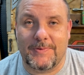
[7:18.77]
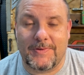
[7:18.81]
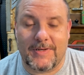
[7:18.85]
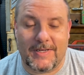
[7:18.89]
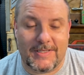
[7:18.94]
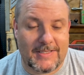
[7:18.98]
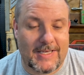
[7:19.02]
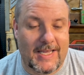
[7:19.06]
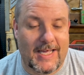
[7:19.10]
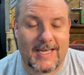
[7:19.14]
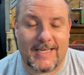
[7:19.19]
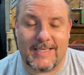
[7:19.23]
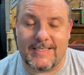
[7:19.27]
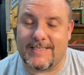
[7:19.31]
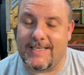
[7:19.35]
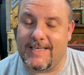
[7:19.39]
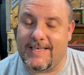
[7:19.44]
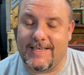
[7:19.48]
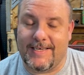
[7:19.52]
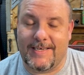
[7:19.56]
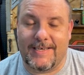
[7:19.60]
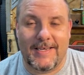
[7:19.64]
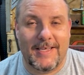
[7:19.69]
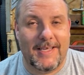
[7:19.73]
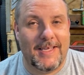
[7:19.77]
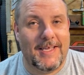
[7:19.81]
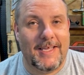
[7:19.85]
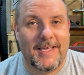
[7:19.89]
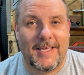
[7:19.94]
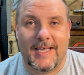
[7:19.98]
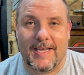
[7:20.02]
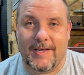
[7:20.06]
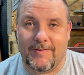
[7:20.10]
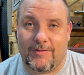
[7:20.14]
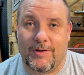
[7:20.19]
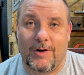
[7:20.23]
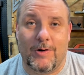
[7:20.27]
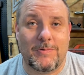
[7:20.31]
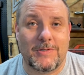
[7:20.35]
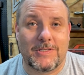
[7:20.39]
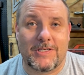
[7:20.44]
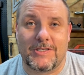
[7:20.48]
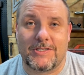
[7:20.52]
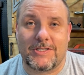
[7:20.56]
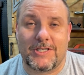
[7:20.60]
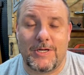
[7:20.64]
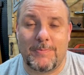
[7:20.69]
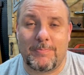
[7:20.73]
Because like I said, if there was
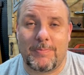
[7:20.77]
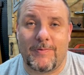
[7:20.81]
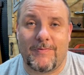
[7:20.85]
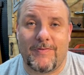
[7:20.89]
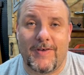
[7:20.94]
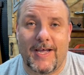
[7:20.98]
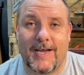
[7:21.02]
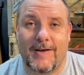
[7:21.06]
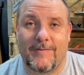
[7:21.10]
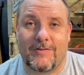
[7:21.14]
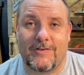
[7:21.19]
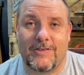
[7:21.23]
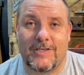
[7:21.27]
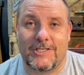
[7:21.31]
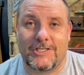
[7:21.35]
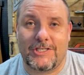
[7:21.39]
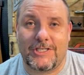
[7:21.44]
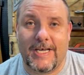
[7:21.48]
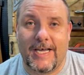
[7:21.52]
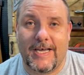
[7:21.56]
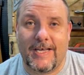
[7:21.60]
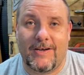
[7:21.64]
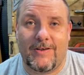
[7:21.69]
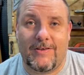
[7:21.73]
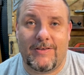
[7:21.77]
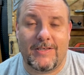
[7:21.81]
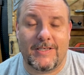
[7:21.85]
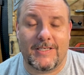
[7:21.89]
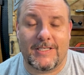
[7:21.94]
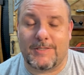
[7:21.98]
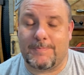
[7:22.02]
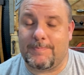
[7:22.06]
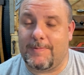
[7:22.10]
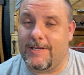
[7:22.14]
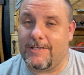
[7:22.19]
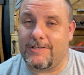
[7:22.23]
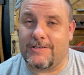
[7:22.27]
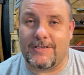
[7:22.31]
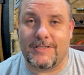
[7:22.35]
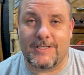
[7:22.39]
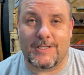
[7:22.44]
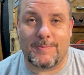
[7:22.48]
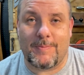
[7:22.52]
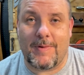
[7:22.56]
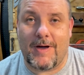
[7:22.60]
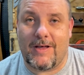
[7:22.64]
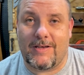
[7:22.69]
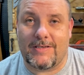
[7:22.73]
a super fan for this channel, especially
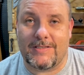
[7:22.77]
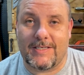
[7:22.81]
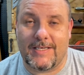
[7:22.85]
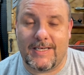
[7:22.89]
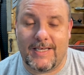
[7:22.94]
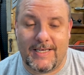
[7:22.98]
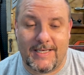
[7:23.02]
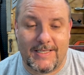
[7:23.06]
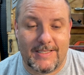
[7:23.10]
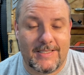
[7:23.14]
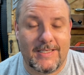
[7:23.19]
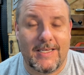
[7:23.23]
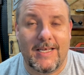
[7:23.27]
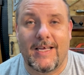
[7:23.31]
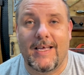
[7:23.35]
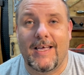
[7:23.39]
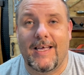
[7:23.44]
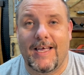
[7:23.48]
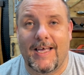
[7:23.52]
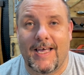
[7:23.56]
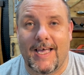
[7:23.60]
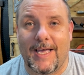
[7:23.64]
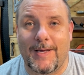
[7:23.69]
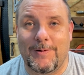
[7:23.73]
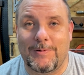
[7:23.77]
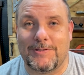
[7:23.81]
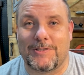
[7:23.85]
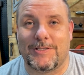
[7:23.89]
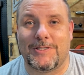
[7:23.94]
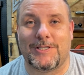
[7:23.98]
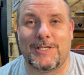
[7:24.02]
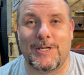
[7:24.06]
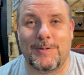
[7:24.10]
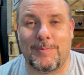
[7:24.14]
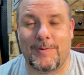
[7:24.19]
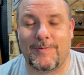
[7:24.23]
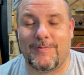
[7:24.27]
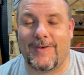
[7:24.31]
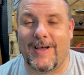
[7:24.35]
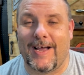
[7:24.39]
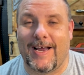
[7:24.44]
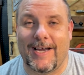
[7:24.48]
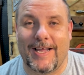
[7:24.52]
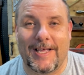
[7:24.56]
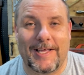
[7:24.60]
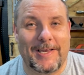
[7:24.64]
as small as it is, he was a super fan.